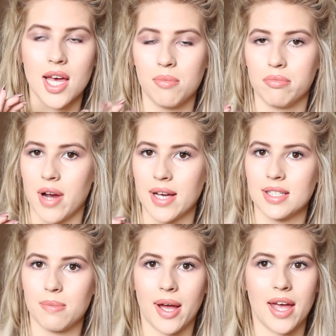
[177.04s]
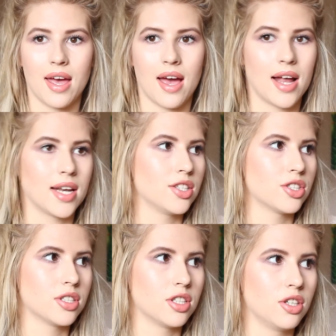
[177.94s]
impressed by it, and it
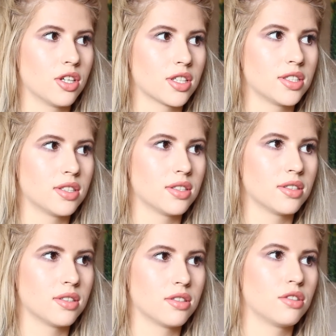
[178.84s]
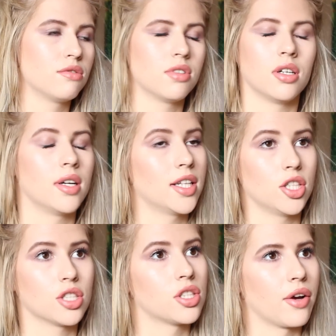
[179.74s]
just looks, oh,
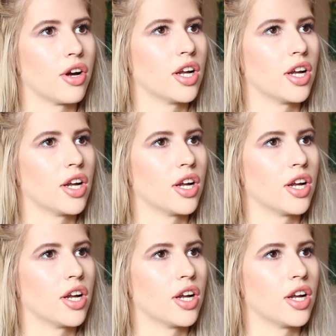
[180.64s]
it looks so